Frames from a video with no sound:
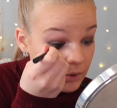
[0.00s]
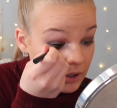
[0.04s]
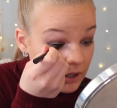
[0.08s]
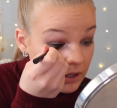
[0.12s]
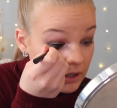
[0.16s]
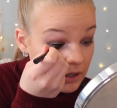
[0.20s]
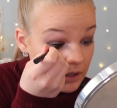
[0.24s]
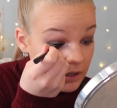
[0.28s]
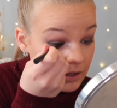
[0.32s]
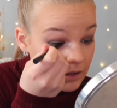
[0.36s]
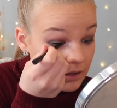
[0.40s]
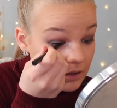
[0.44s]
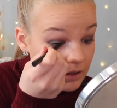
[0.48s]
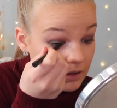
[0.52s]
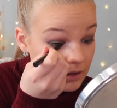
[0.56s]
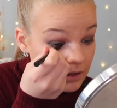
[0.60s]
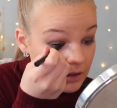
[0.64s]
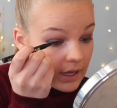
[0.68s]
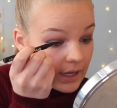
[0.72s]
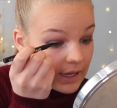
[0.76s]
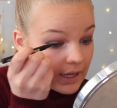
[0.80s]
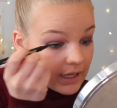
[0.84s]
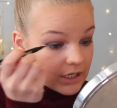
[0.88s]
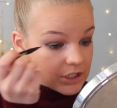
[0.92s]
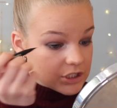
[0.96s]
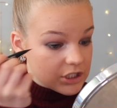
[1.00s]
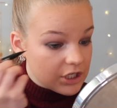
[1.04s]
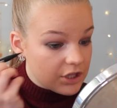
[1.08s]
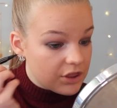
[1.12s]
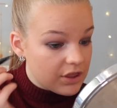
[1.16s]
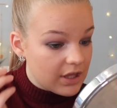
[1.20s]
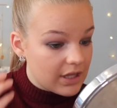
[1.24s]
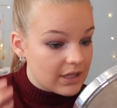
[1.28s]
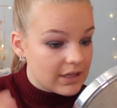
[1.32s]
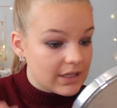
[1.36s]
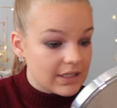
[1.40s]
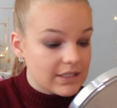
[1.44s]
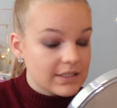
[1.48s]
but I actually
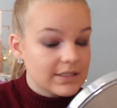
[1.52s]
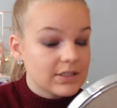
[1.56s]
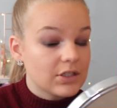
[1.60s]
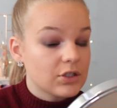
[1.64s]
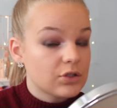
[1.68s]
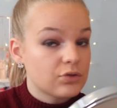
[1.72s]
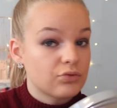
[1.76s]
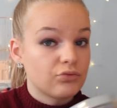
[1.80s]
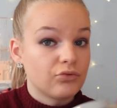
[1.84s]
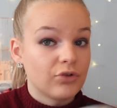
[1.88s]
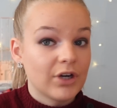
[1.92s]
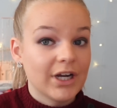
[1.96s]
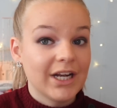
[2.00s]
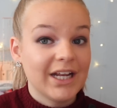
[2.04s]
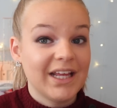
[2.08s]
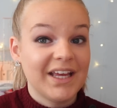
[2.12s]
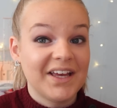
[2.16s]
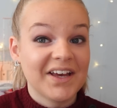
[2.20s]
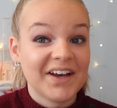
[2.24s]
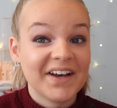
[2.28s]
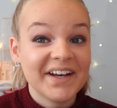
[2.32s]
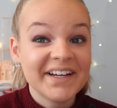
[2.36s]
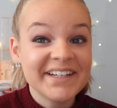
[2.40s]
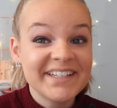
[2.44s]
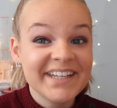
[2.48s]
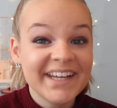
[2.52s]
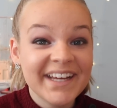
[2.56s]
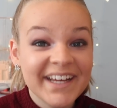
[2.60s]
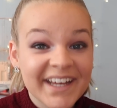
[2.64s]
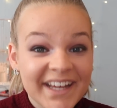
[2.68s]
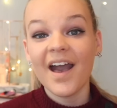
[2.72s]
think this looks really good.